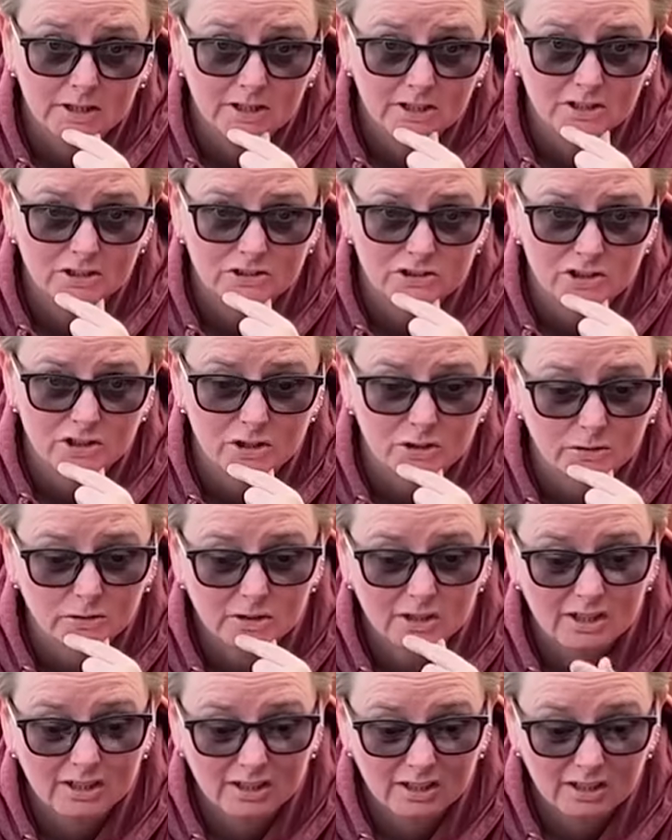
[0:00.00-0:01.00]
Because, you know,
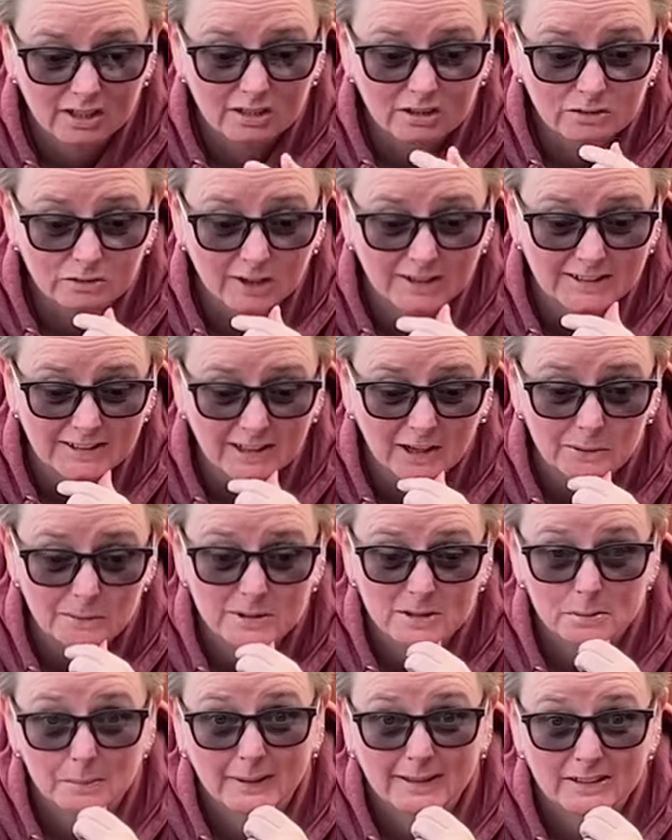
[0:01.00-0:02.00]
right now
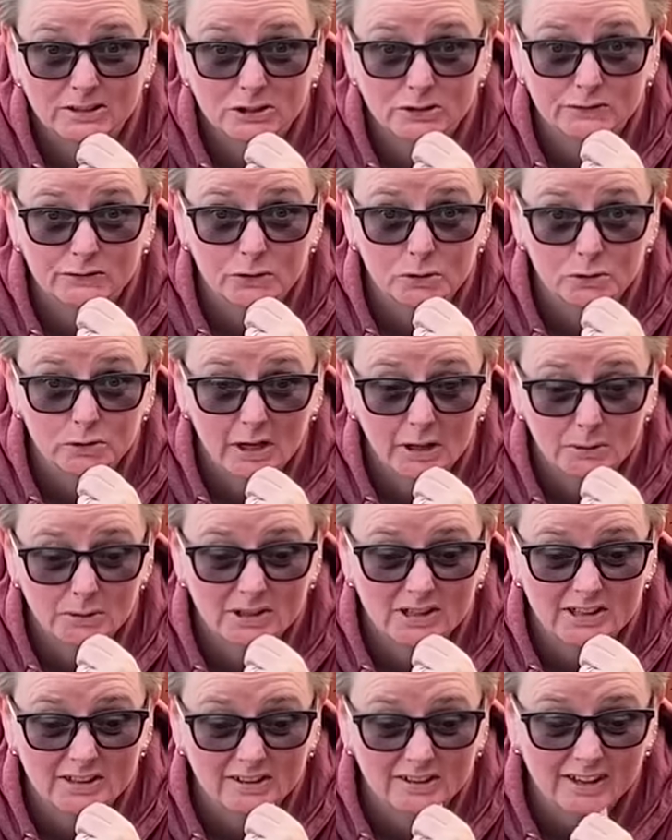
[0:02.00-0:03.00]
it's minus four out
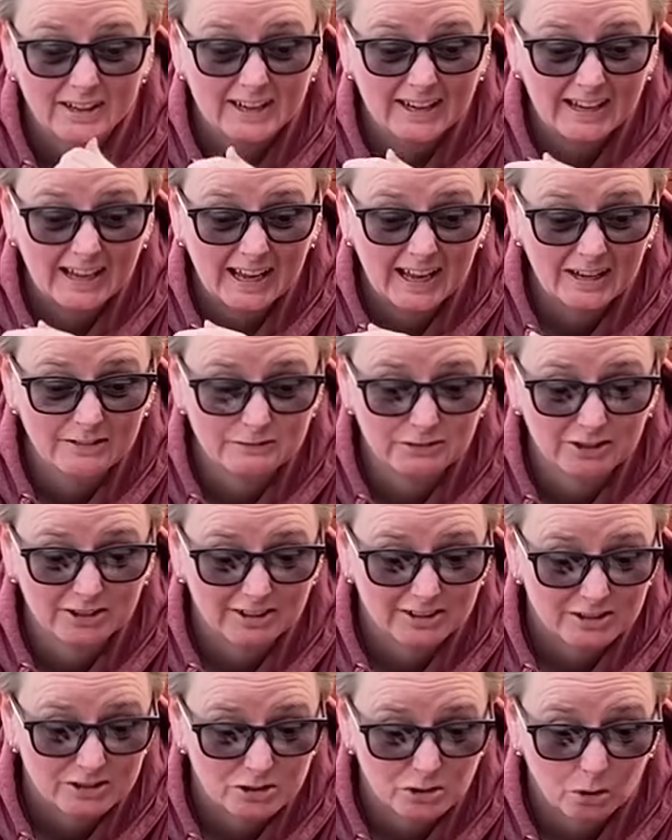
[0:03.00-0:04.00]
here,
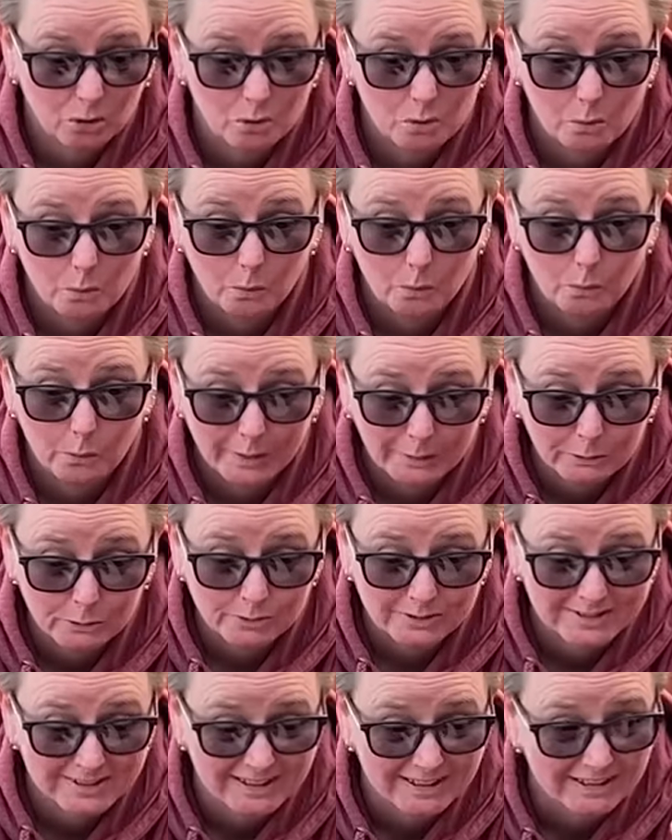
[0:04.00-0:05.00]
everything is all
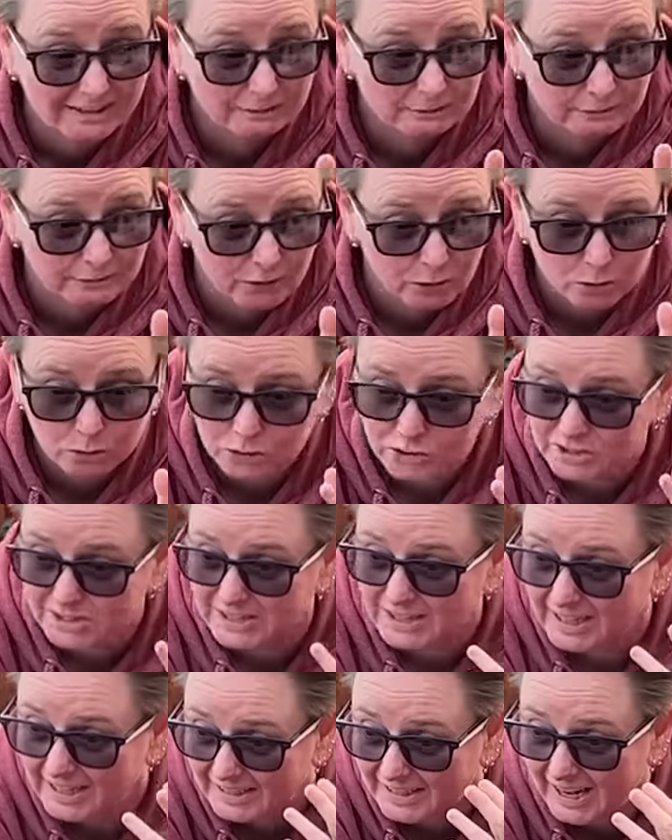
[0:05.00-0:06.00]
wilty and
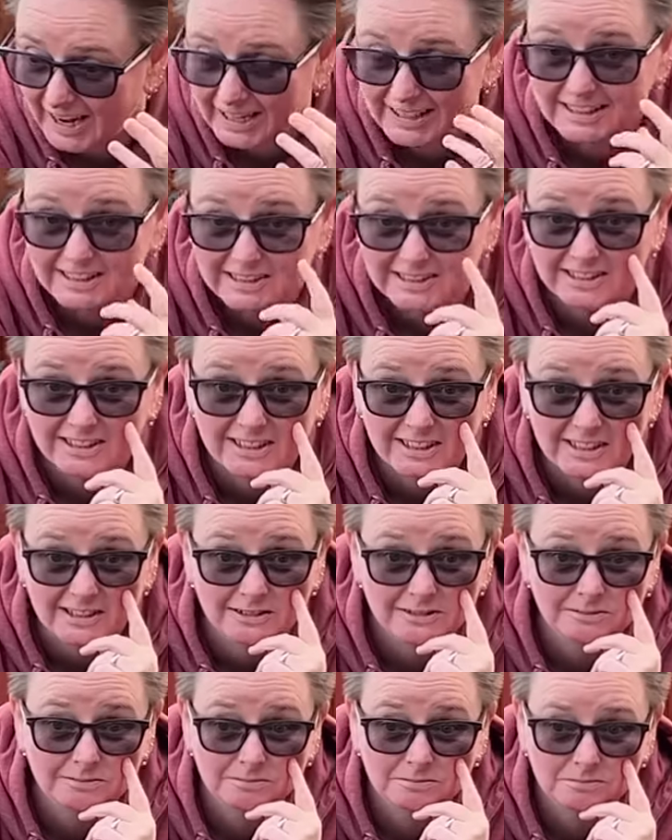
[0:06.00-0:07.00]
frosty and icy,
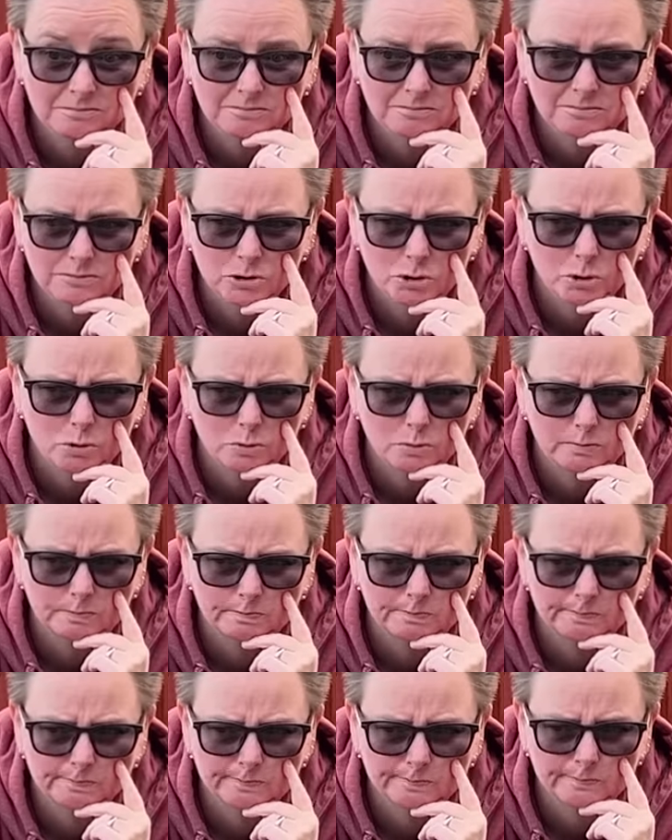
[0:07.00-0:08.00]
so
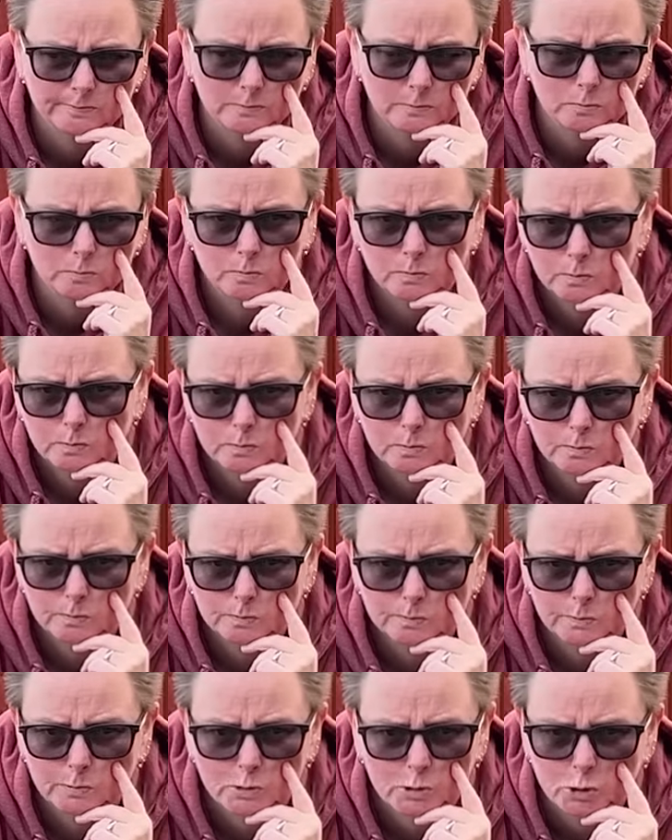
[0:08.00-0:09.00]

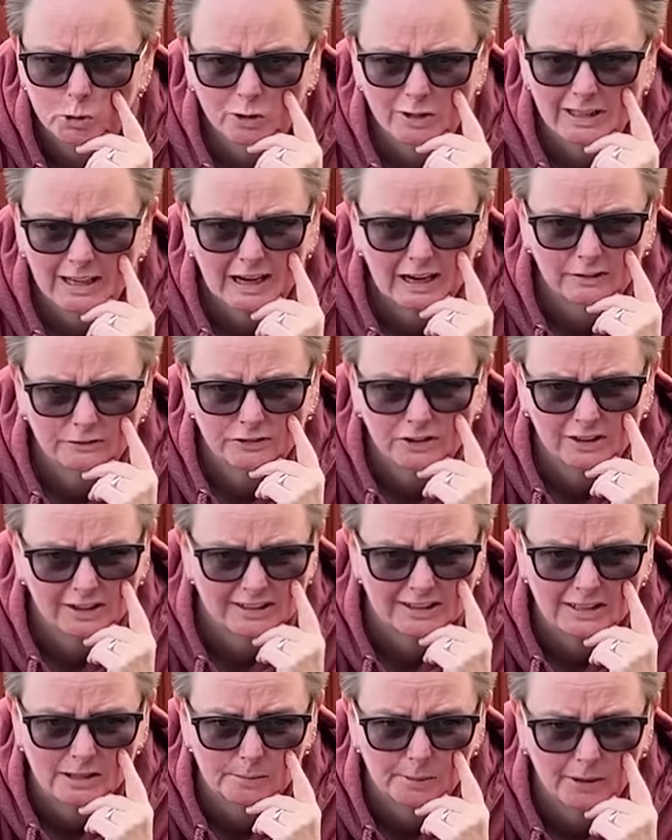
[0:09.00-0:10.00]
surely I have to
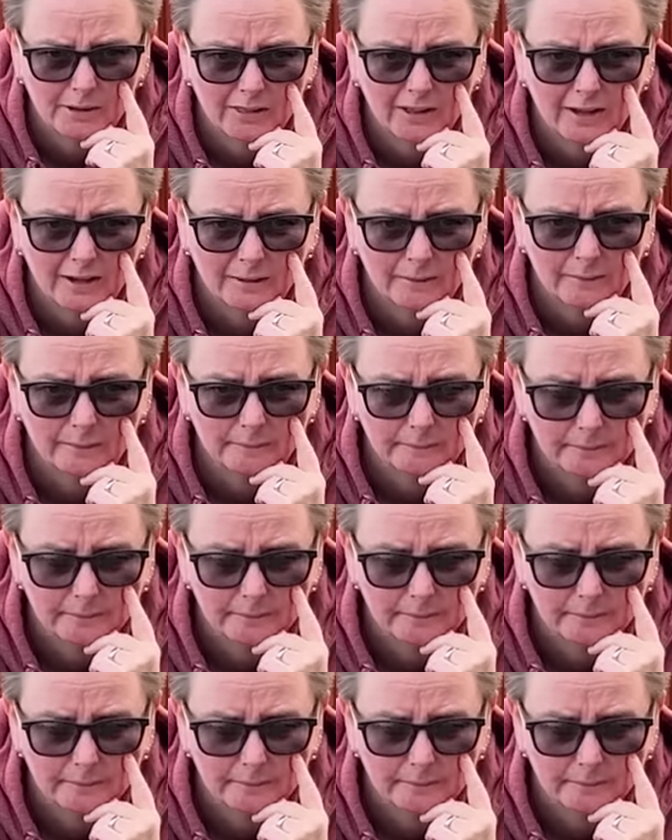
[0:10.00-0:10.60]
think about that.